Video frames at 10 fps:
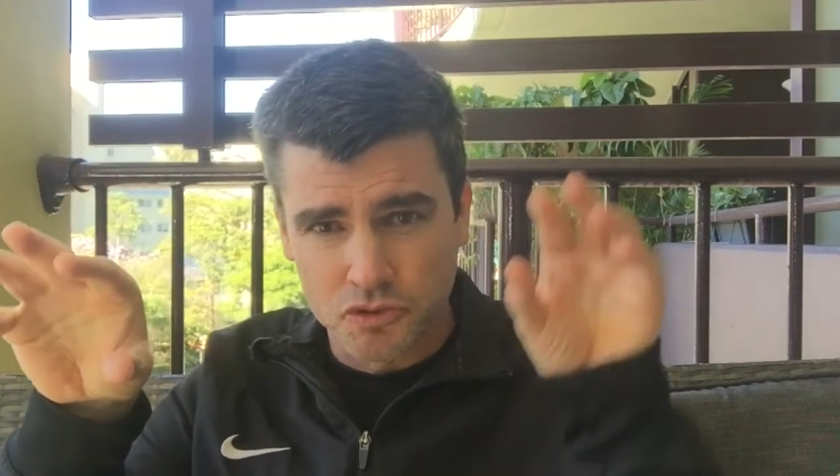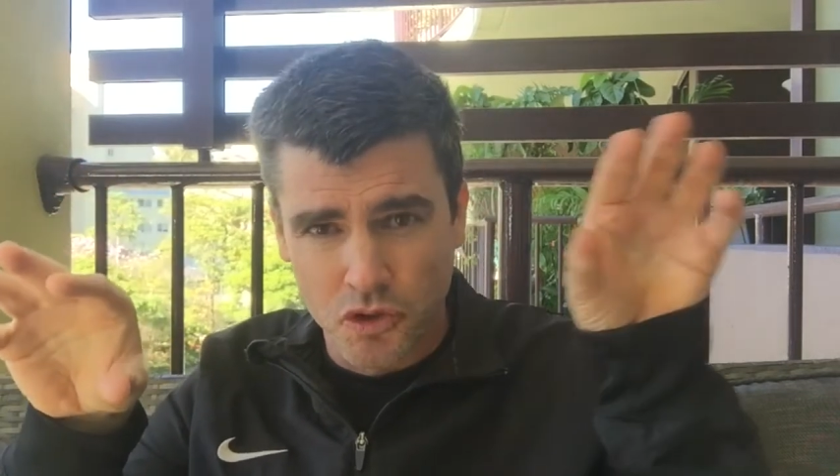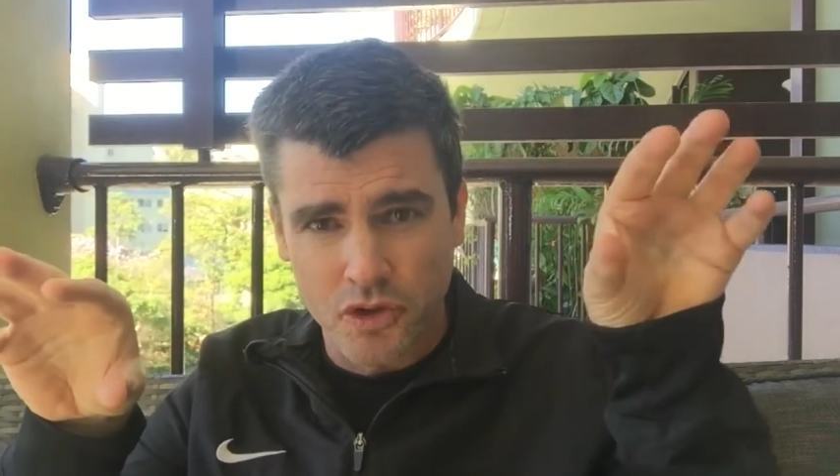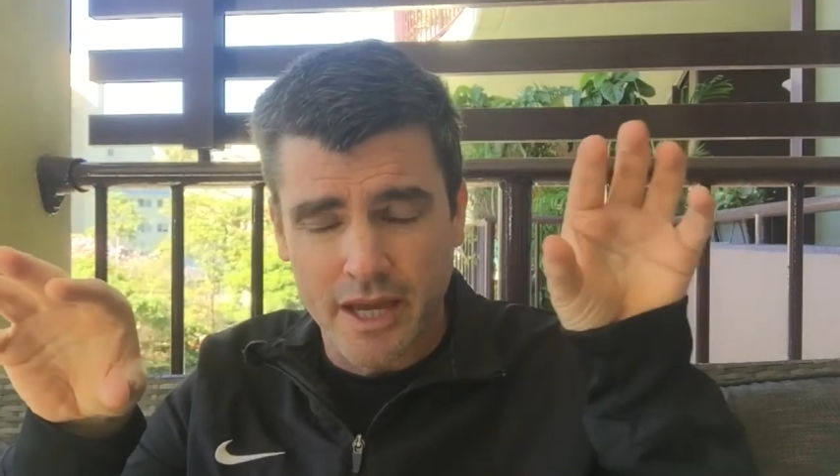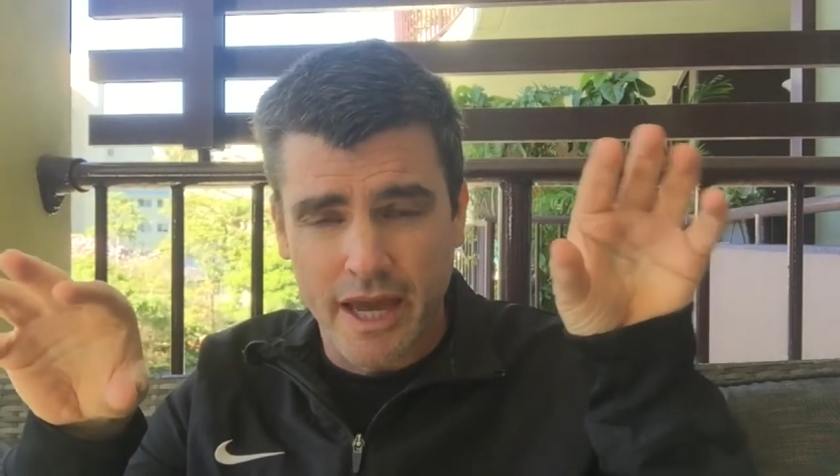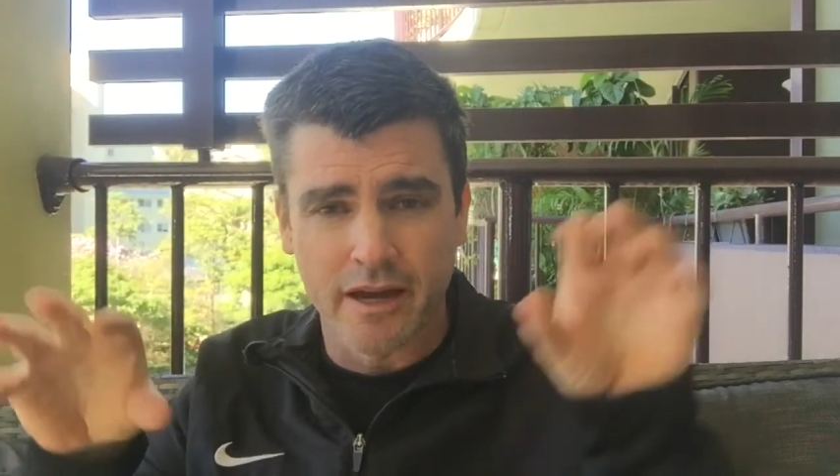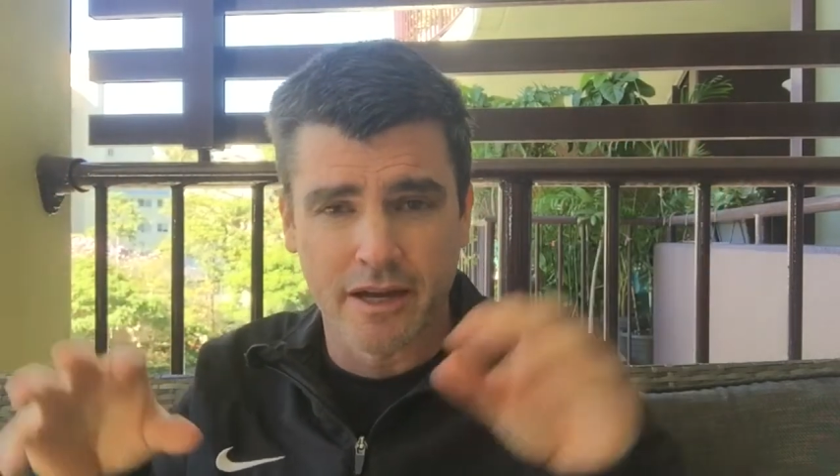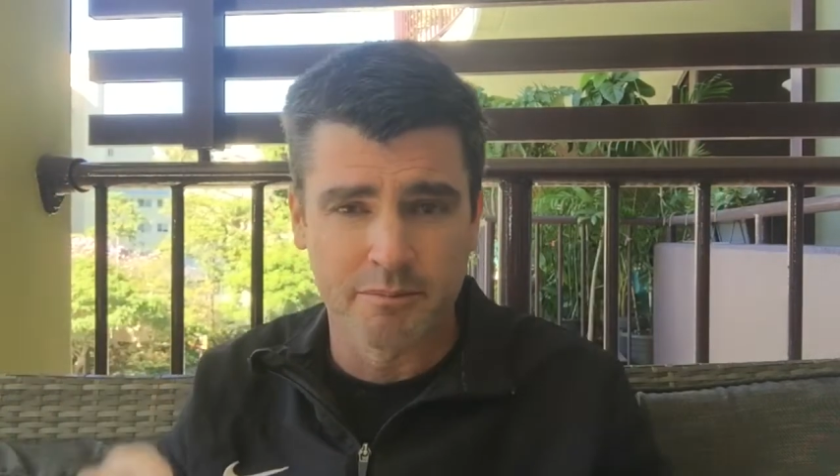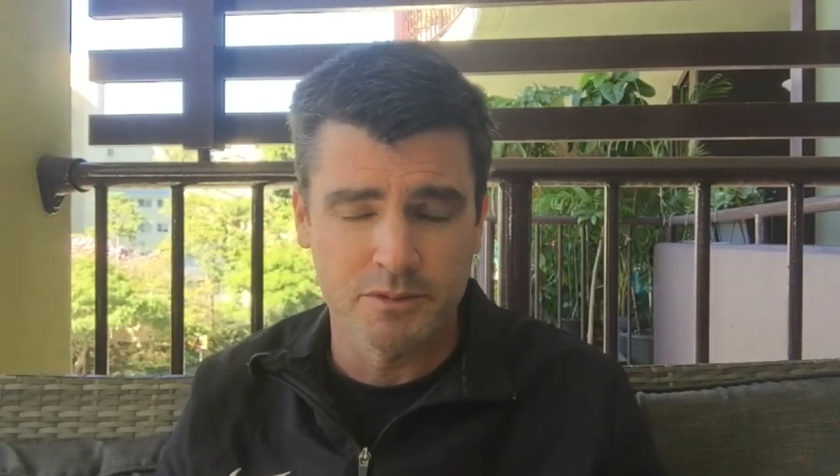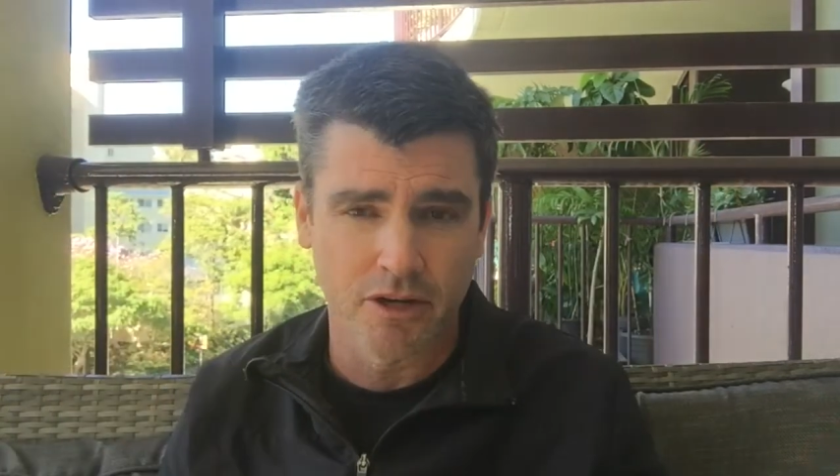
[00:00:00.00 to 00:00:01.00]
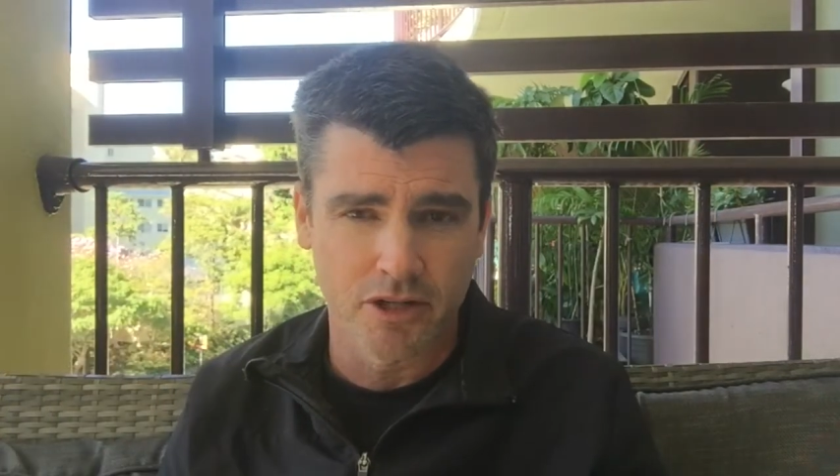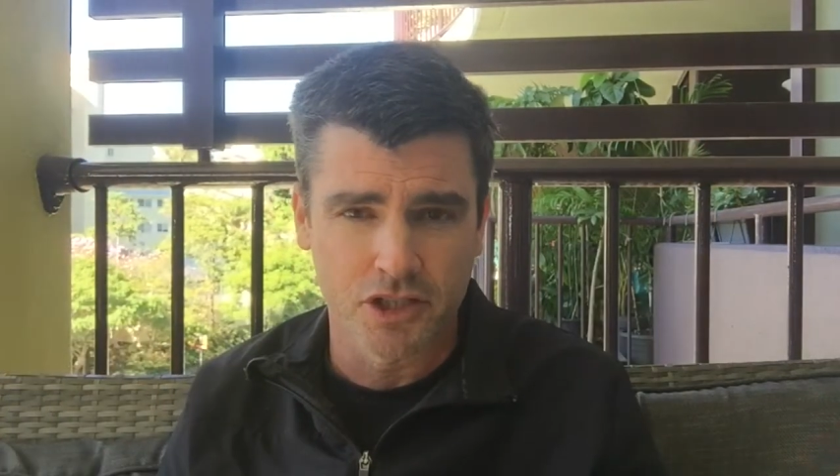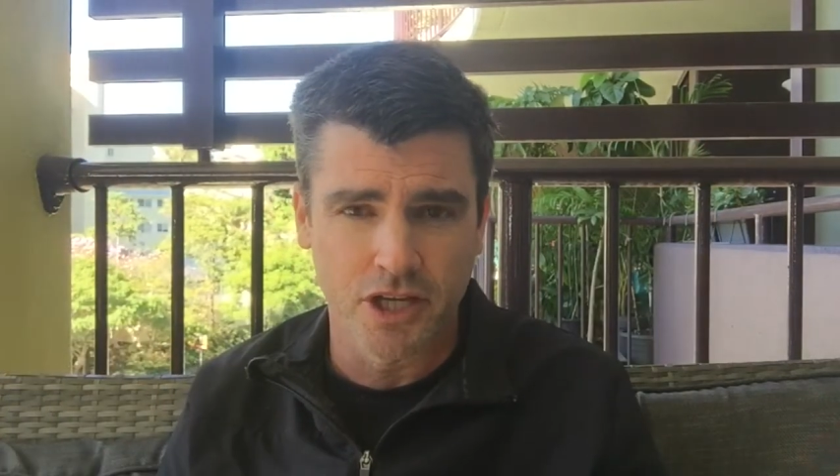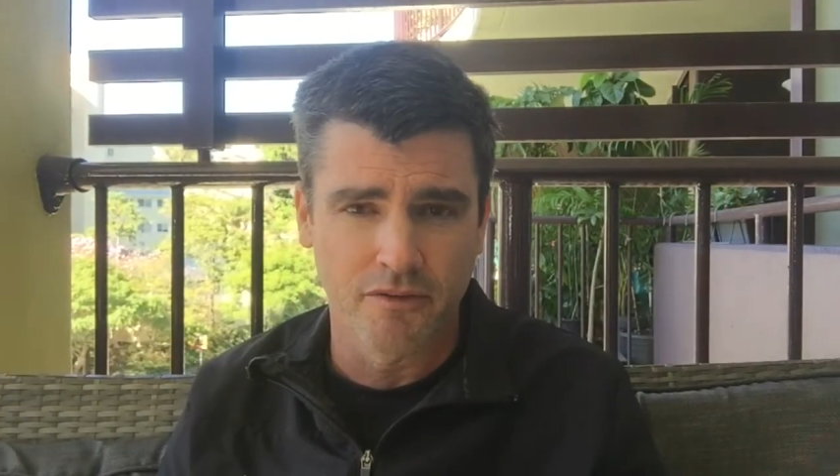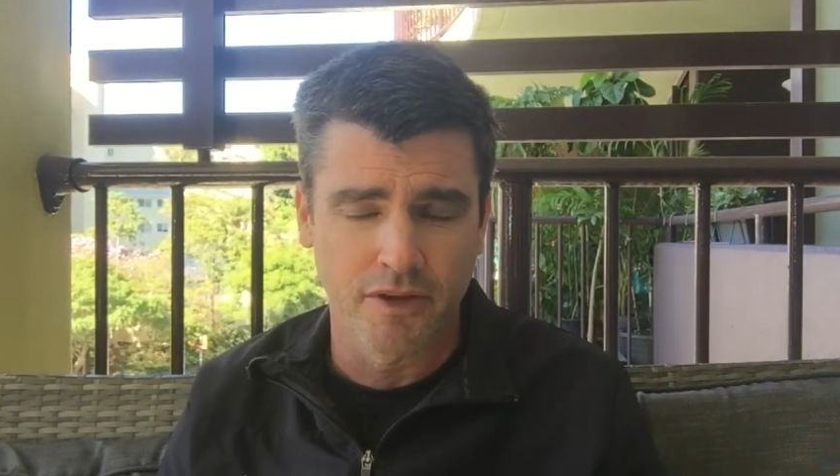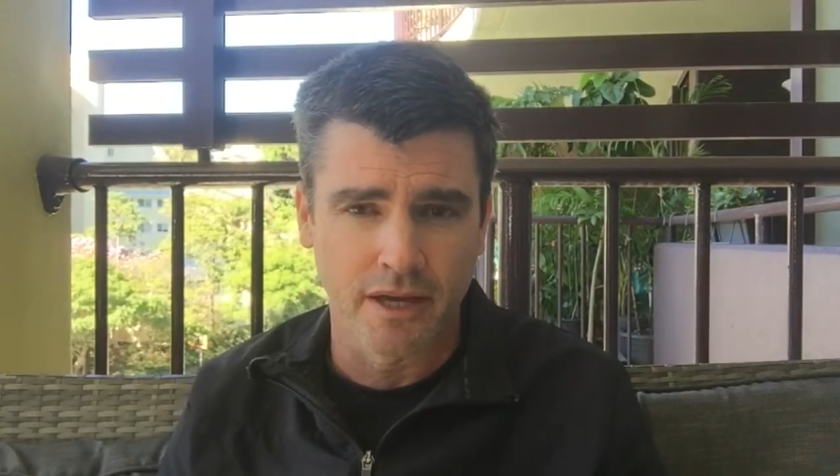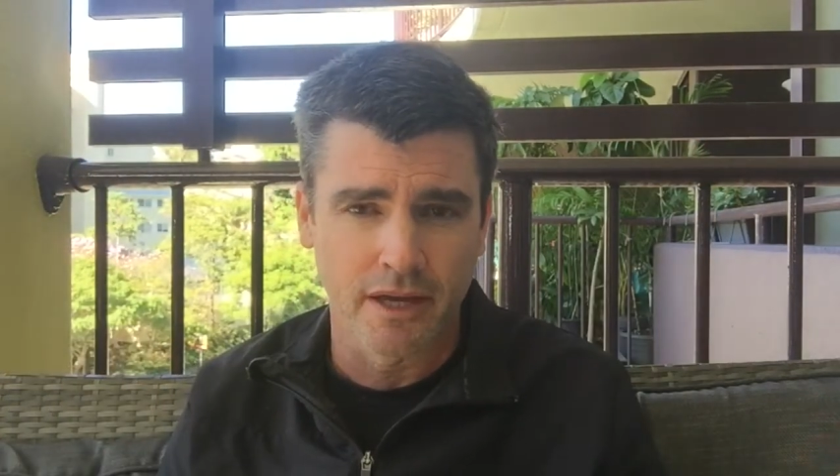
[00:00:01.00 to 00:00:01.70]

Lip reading: through the outcomes they're achieving.